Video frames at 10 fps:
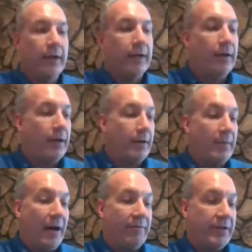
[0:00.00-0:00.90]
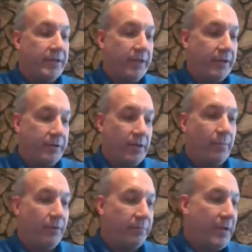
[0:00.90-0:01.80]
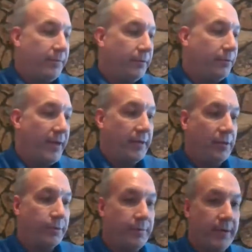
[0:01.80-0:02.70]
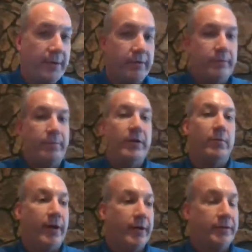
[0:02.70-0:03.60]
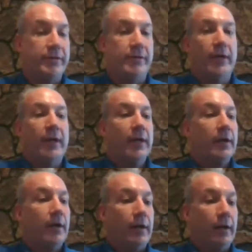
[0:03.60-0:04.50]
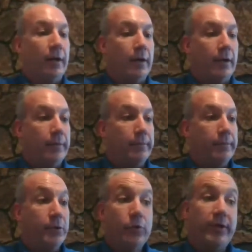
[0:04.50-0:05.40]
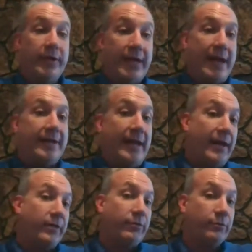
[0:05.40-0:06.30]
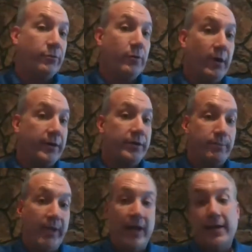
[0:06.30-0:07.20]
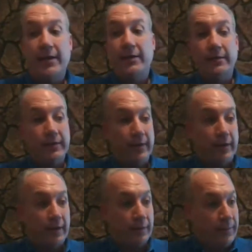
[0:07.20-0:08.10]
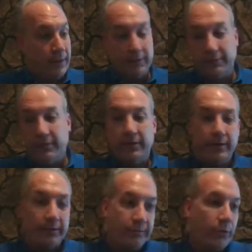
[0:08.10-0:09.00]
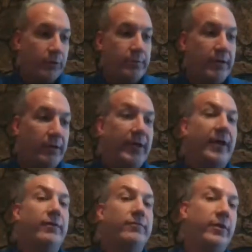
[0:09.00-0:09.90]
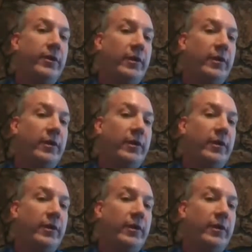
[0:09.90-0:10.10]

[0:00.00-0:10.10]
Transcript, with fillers: Um, obviously, there's a number of people who make USB speaker mics. Uh, you can connect that through our display. Um, it'll the USB will get converted.